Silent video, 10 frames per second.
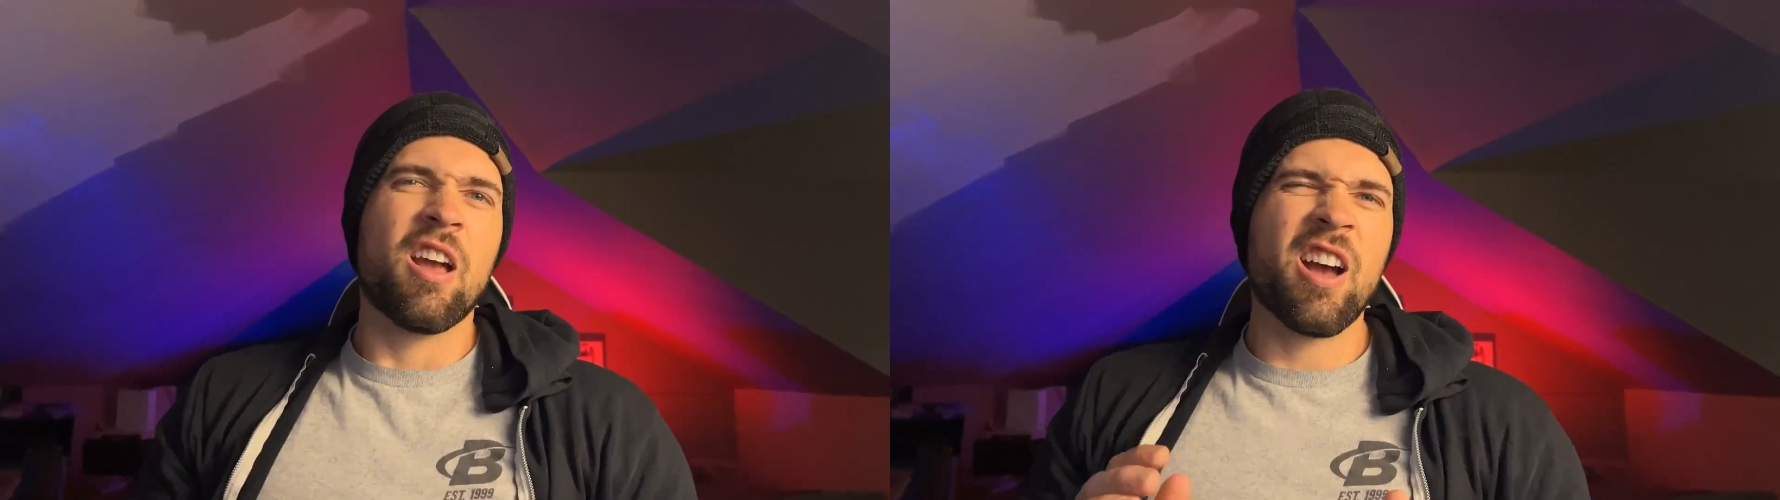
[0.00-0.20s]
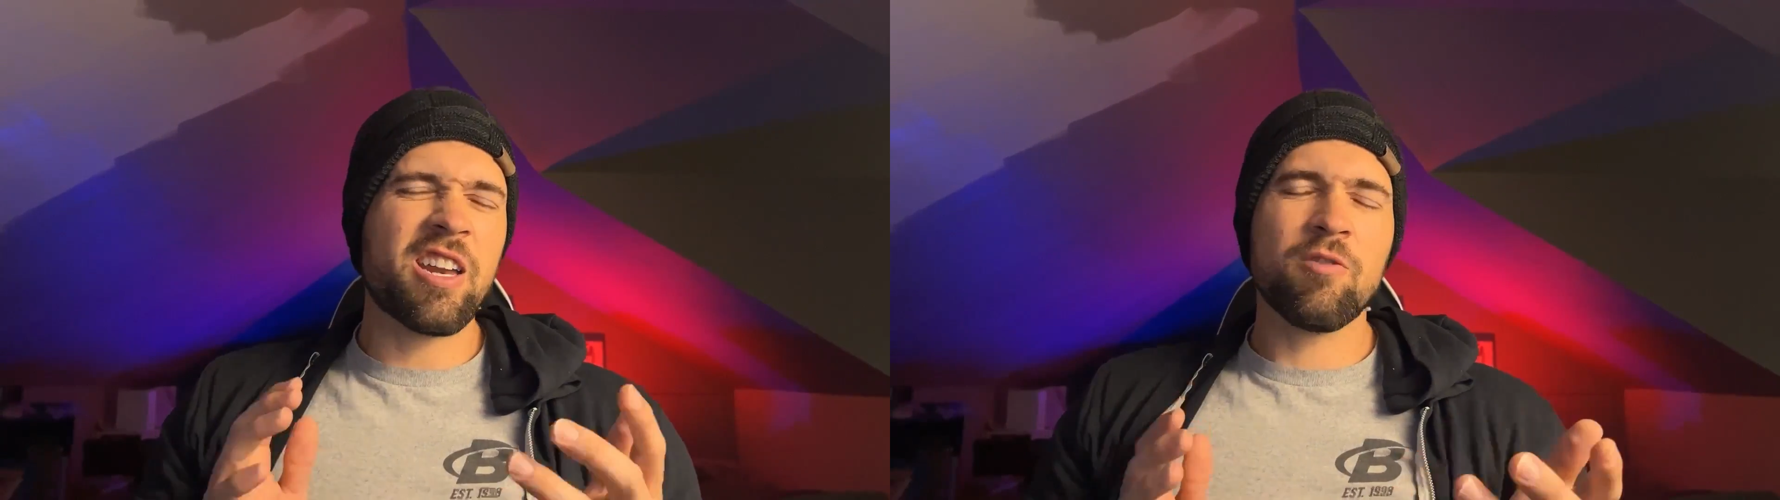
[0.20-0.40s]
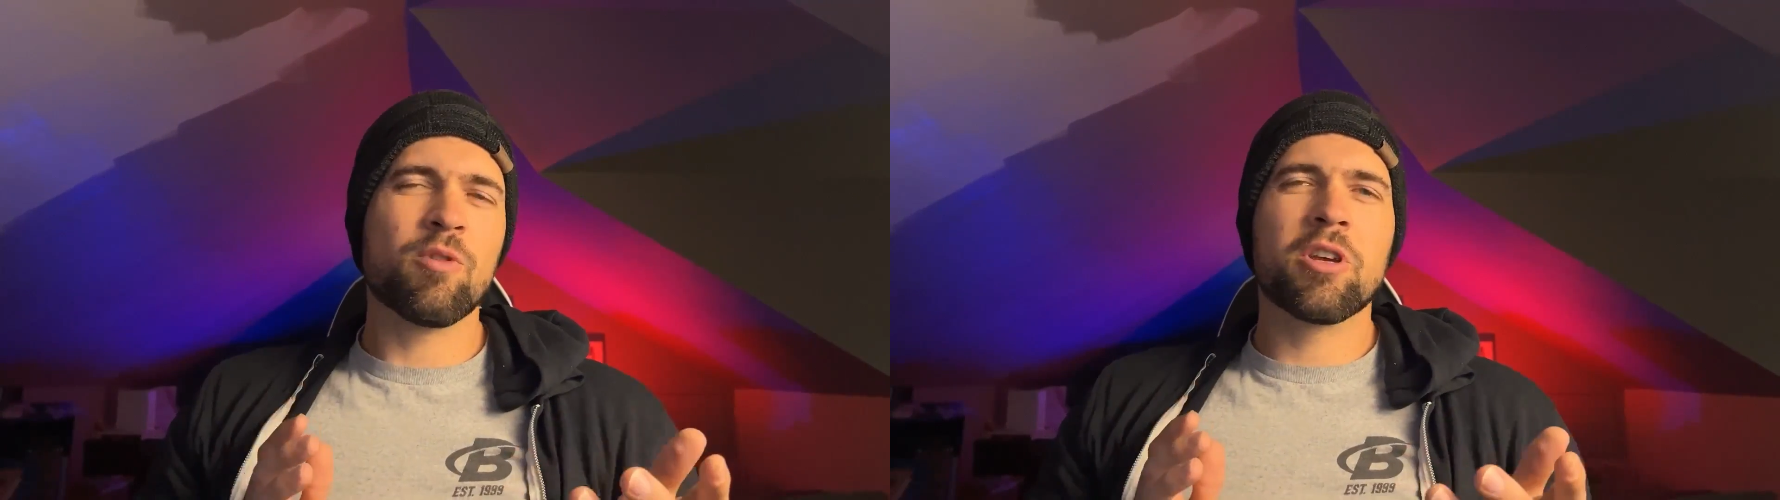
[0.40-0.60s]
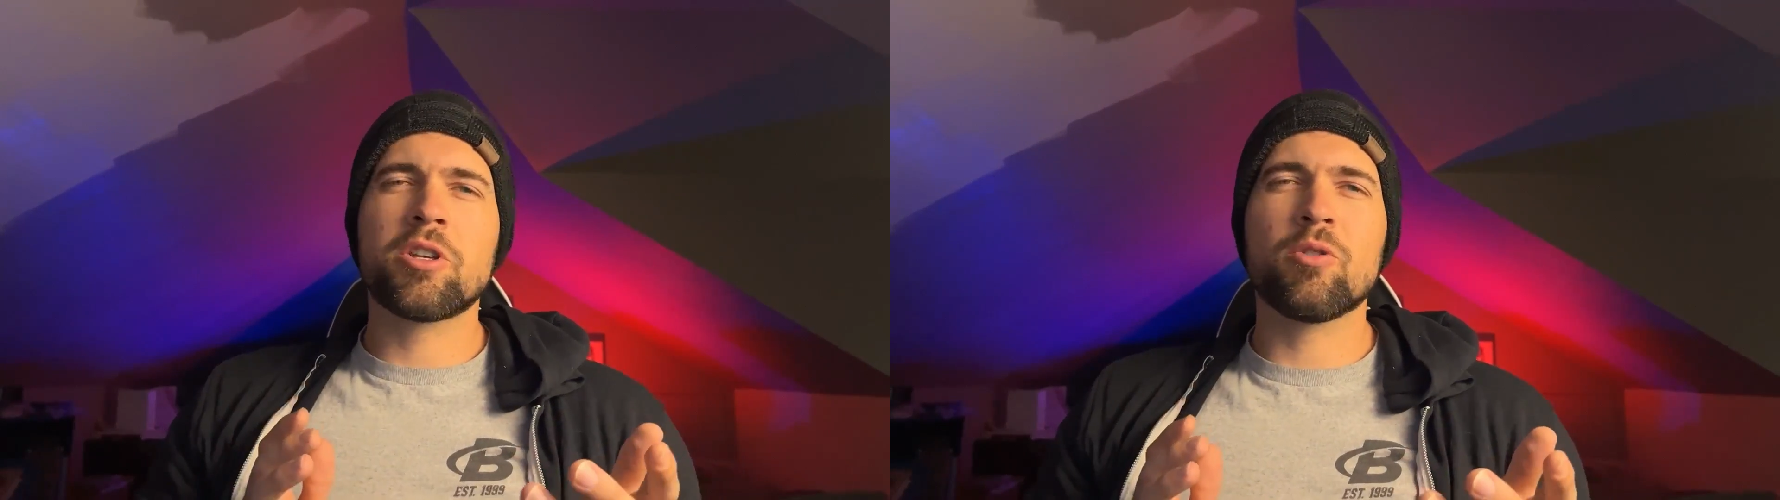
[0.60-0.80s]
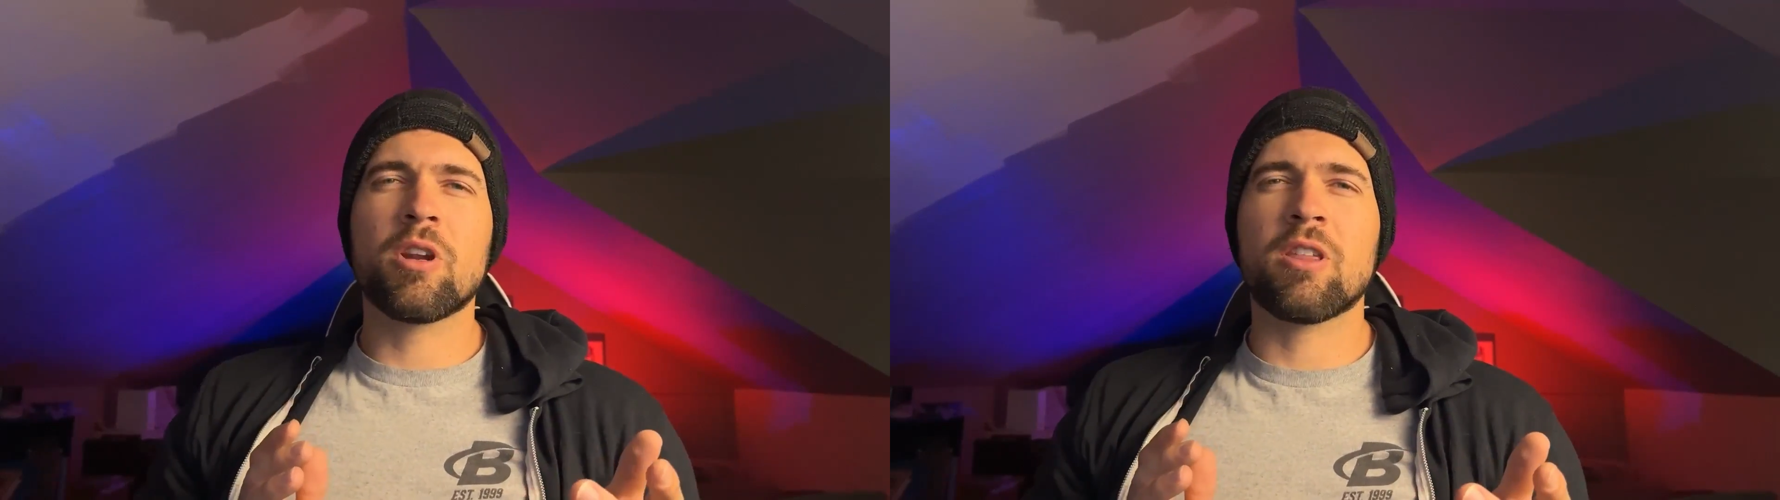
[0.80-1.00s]
I didn't really
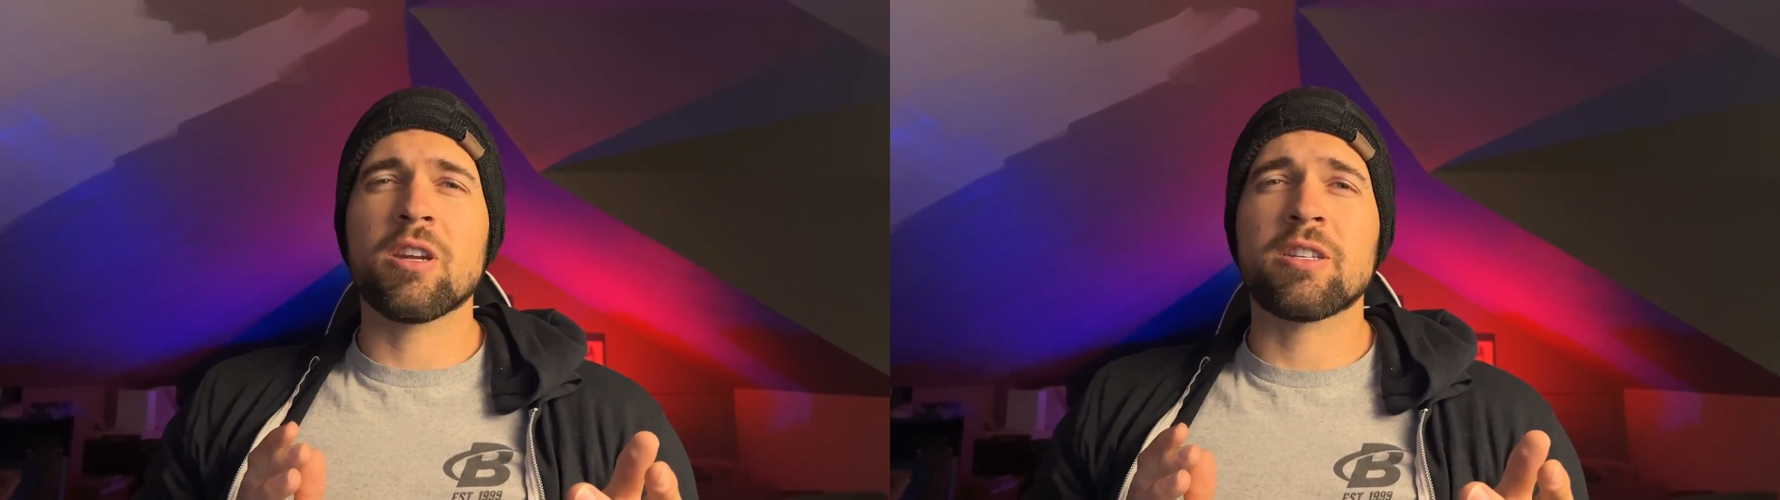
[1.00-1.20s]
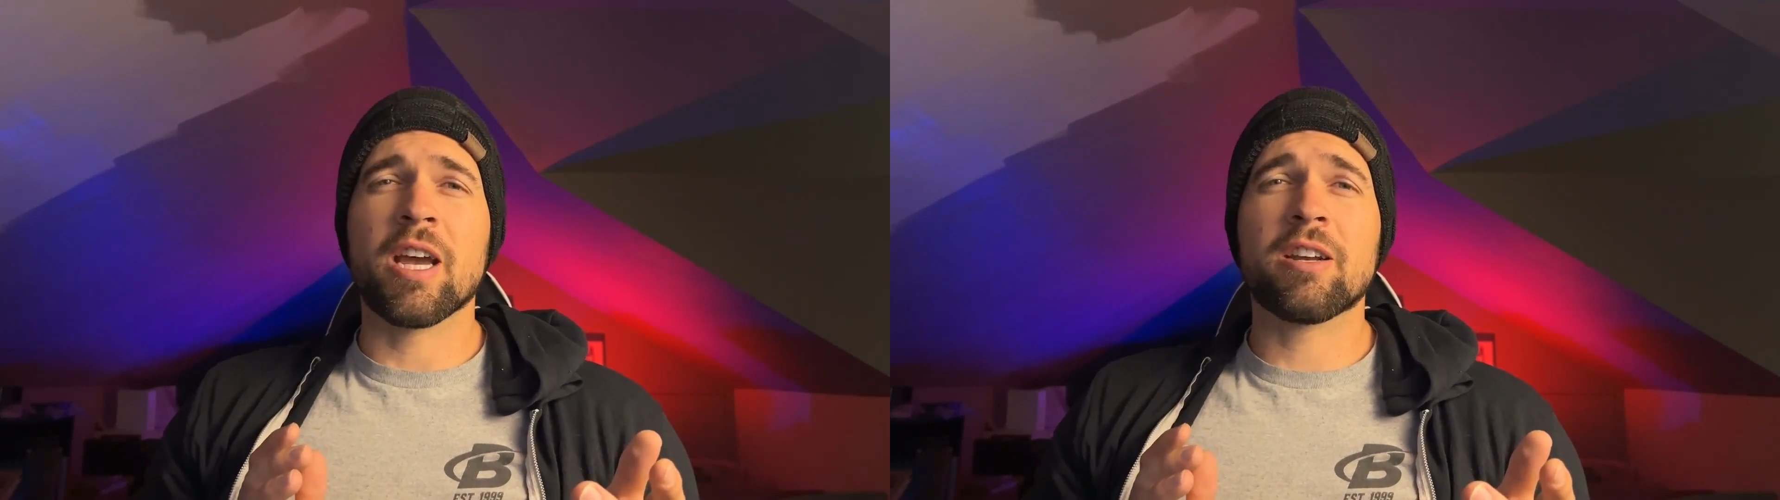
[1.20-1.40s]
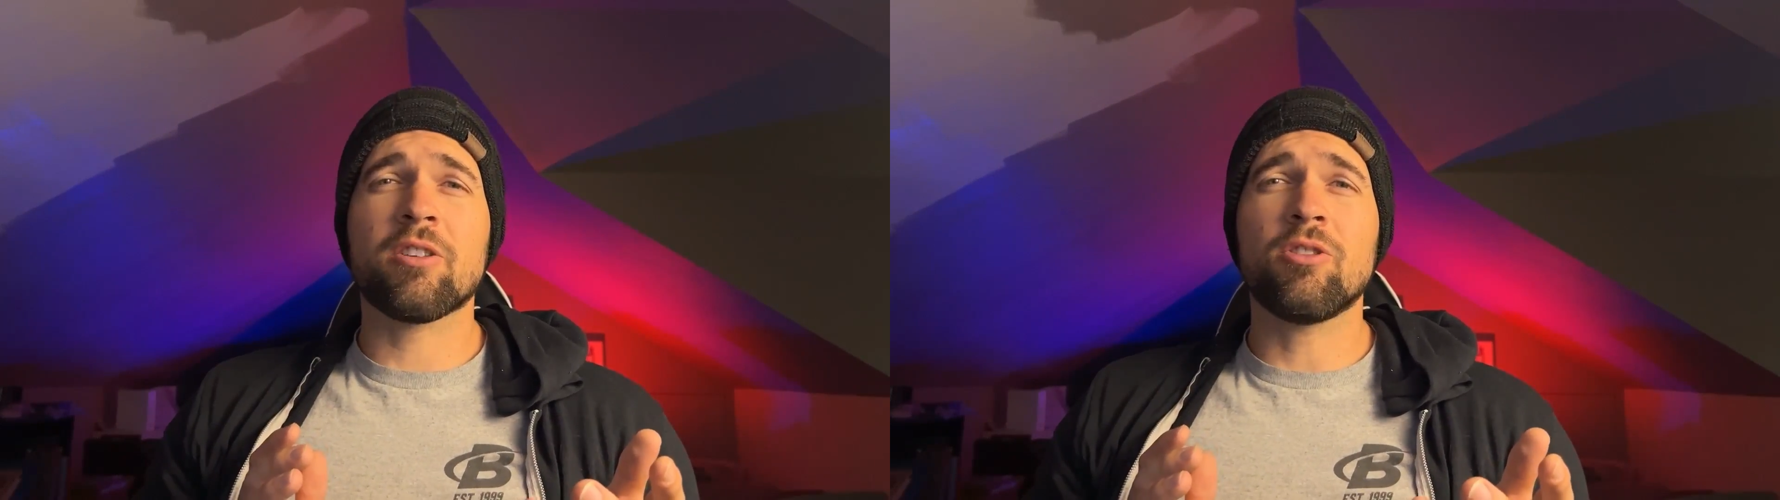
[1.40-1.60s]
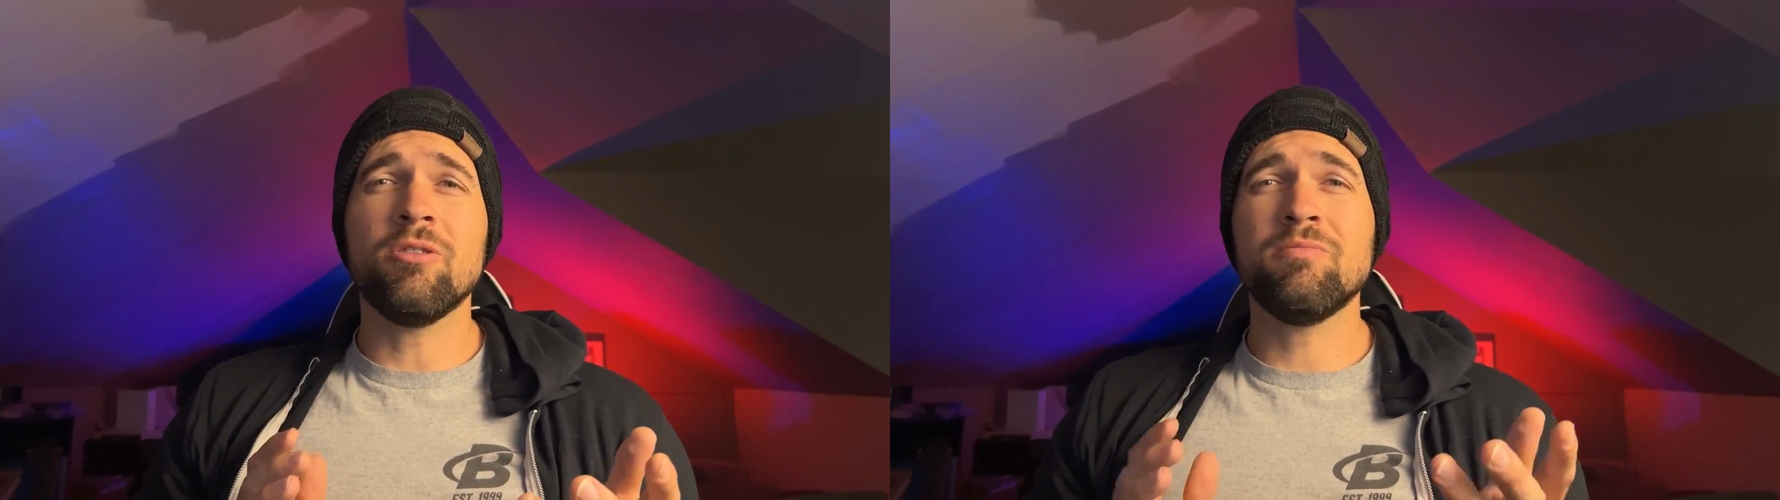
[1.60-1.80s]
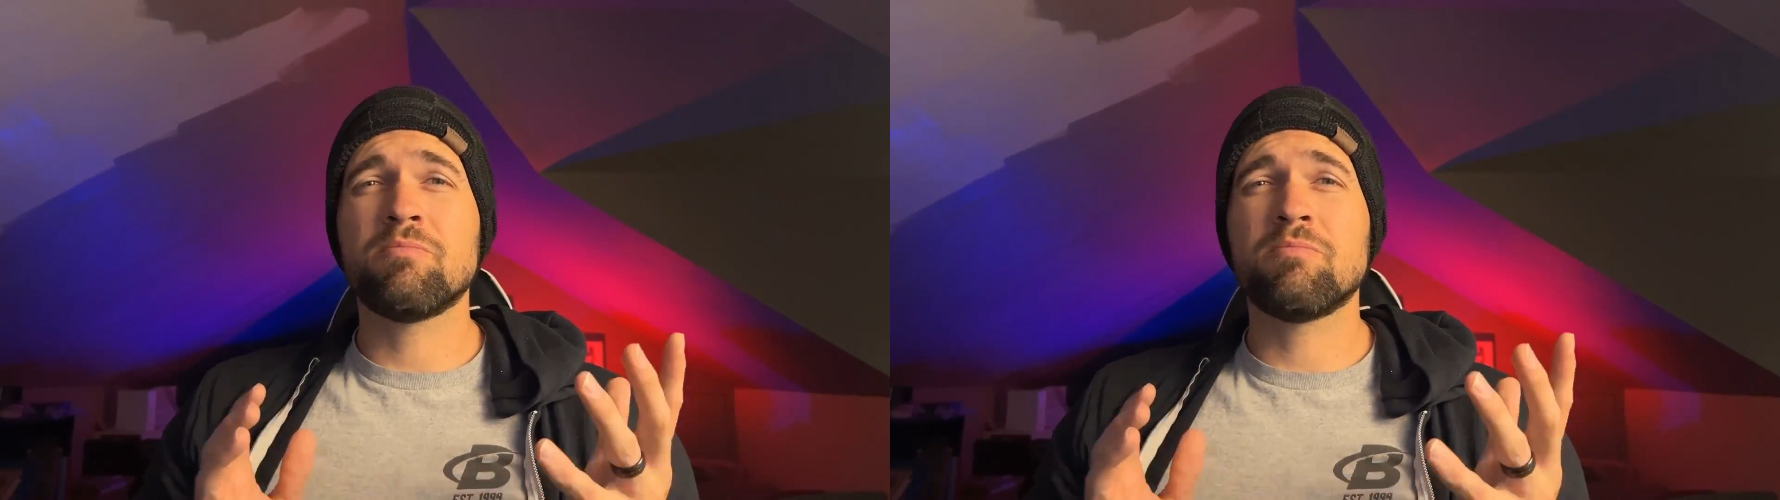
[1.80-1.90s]
do anything technical,